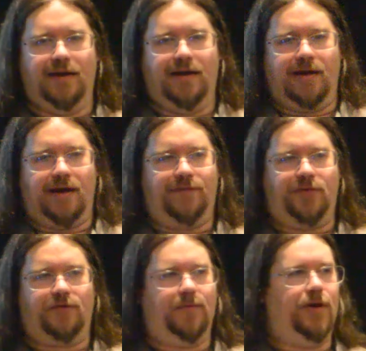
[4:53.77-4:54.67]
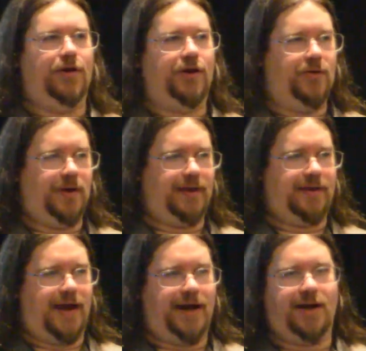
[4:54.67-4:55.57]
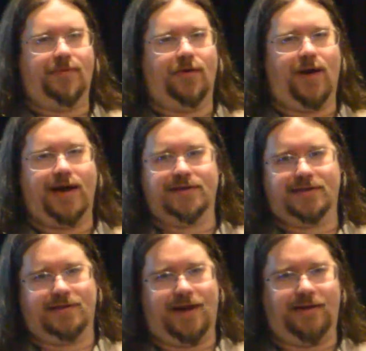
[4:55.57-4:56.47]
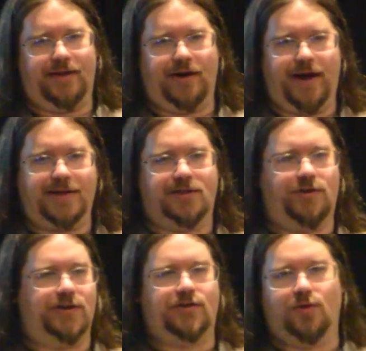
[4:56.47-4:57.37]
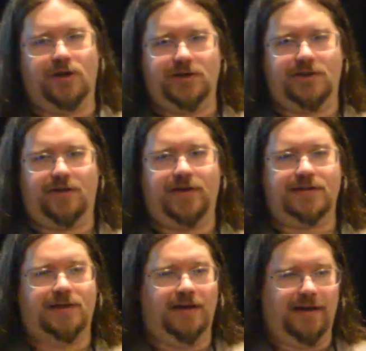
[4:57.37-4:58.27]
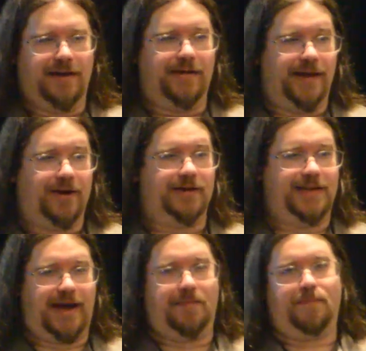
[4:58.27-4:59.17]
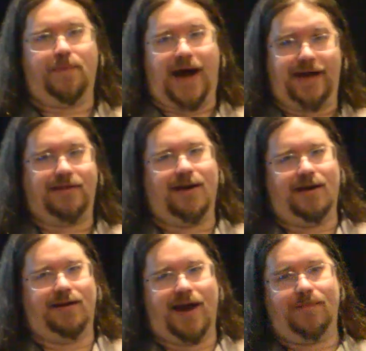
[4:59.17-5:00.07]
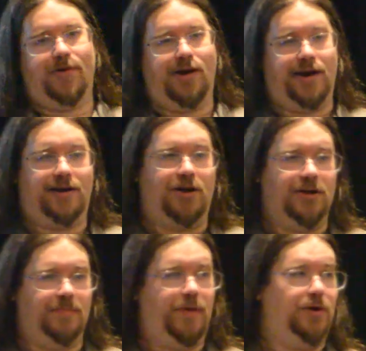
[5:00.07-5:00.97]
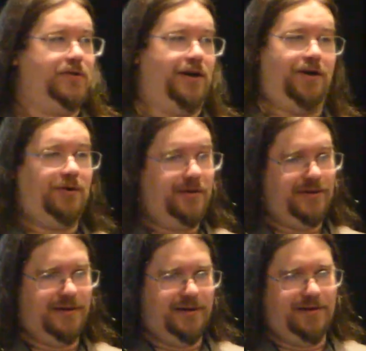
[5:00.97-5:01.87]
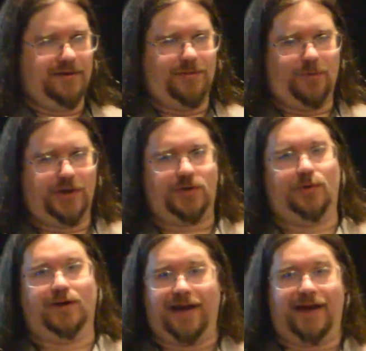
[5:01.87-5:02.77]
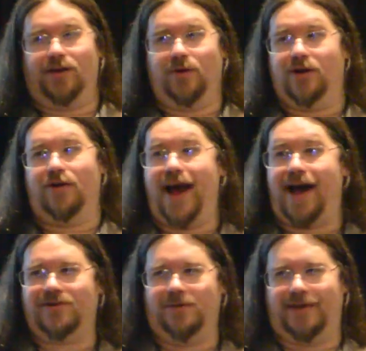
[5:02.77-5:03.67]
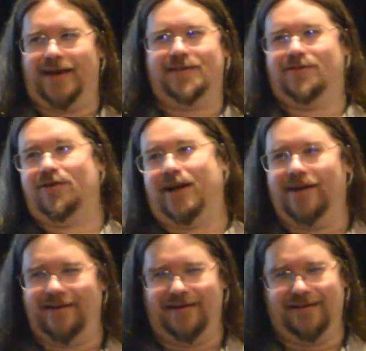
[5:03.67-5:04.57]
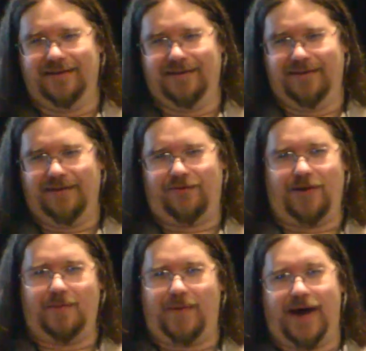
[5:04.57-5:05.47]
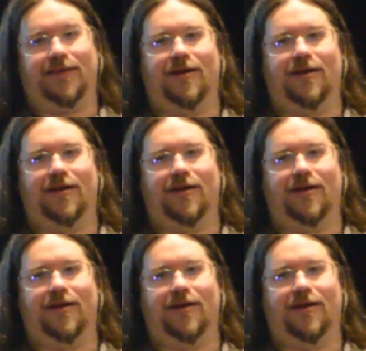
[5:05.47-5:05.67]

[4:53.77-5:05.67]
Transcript: if you're familiar with AWS and their S3 storage service, there is a Python library called Boto, which will let you interact with S3 from a Python